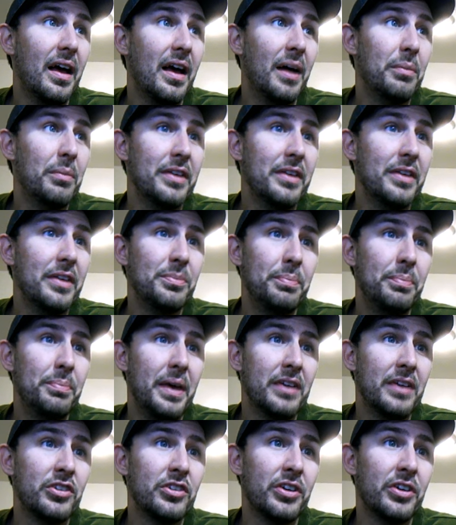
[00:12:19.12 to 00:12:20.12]
This
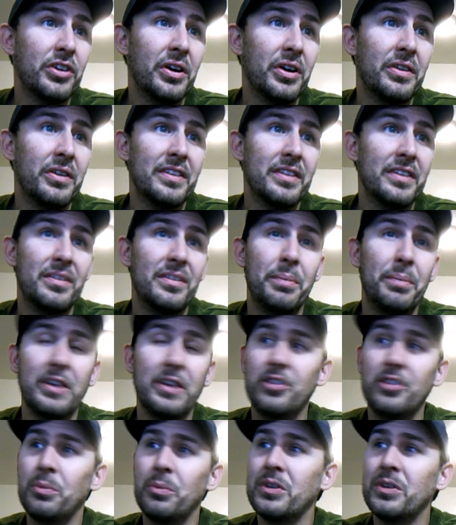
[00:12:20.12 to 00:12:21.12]

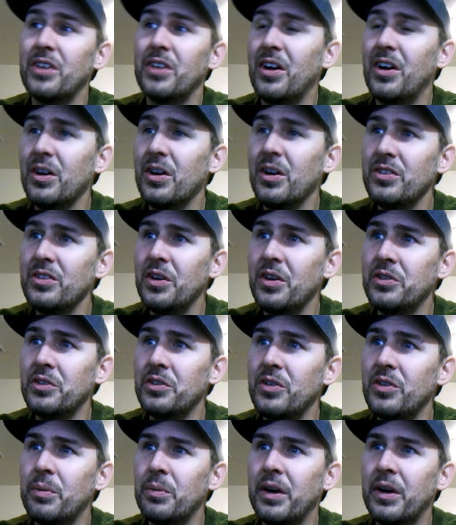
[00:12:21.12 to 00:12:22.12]
depiction was also
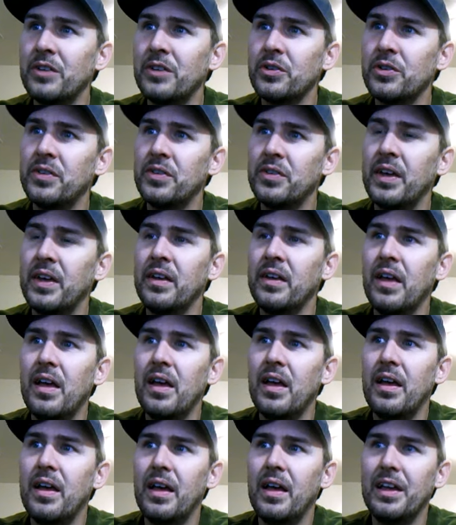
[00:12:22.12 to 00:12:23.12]
super interesting.
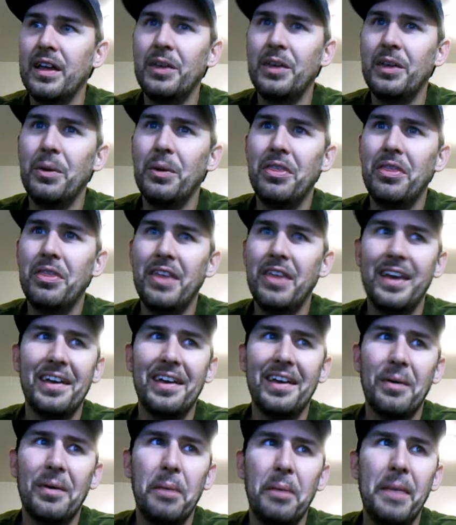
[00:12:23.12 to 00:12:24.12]
You would
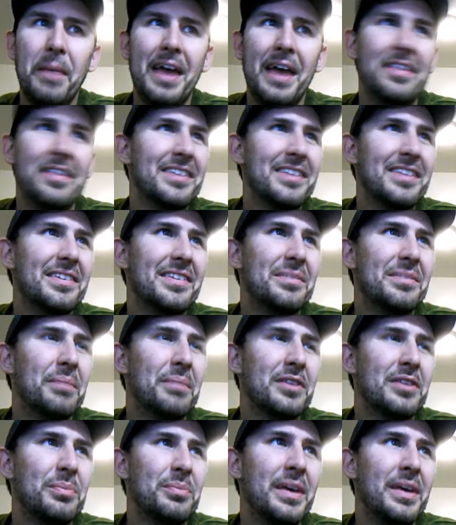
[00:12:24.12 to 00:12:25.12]
think, man,
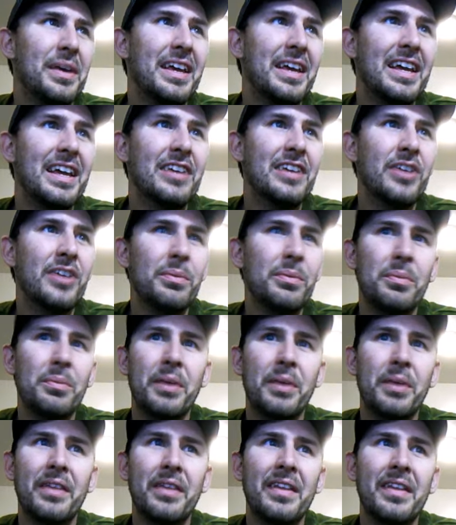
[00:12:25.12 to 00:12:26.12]
must be Egypt,
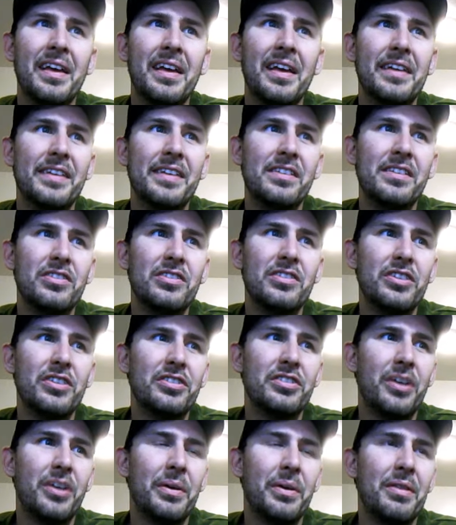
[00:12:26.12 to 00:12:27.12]
but this is just
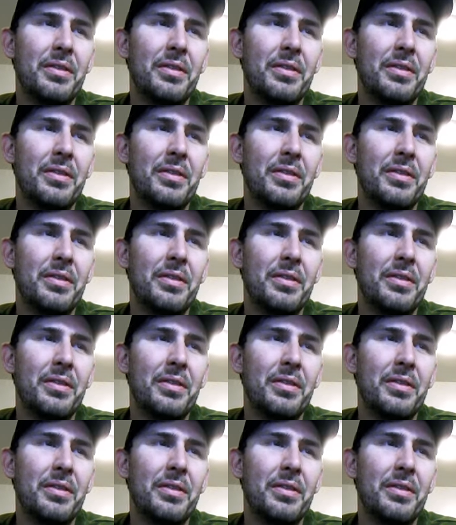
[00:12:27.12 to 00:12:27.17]
showing the